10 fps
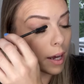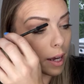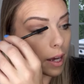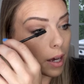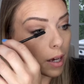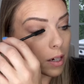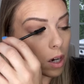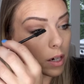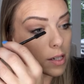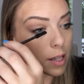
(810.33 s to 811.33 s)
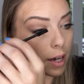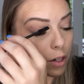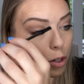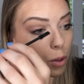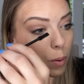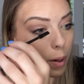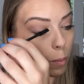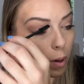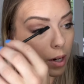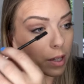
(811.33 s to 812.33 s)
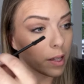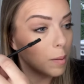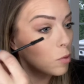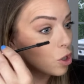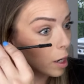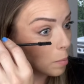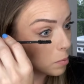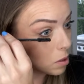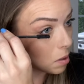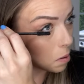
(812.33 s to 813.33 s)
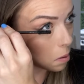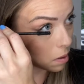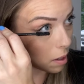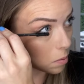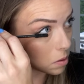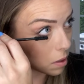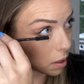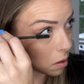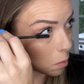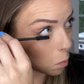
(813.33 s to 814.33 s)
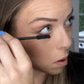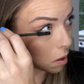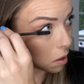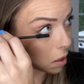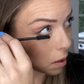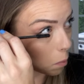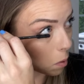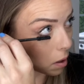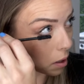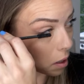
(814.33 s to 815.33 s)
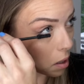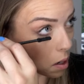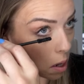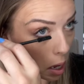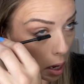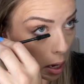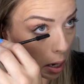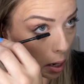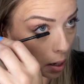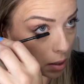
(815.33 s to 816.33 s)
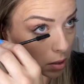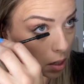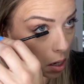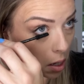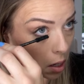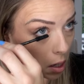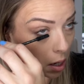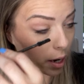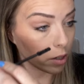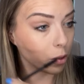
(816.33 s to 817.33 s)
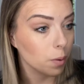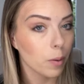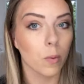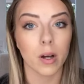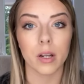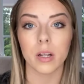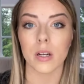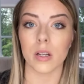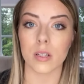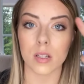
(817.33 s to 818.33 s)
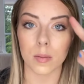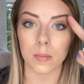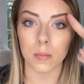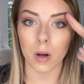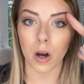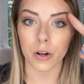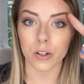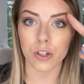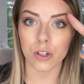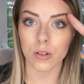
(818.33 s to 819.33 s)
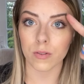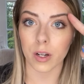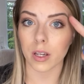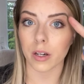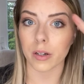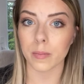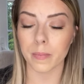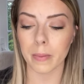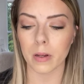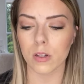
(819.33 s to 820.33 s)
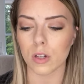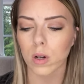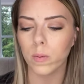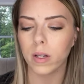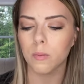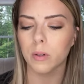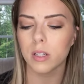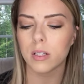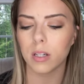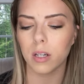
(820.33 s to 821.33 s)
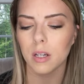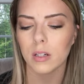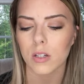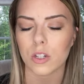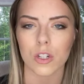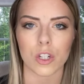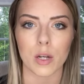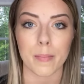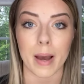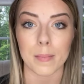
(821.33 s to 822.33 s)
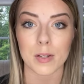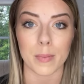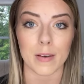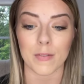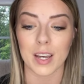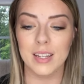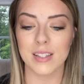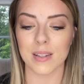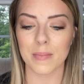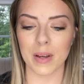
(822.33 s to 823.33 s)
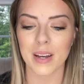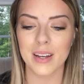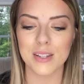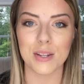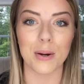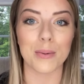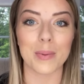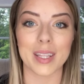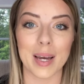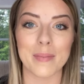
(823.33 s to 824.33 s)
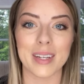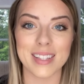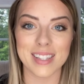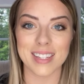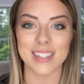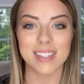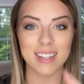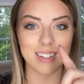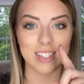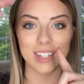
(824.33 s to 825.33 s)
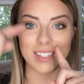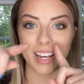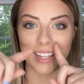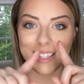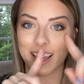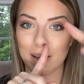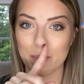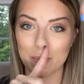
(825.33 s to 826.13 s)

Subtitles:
and honestly, I knew I wanted them shaped. That was like the one thing I wanted, and I knew I wanted some arch right here. So when we did, she mapped my face. So what that means is she takes like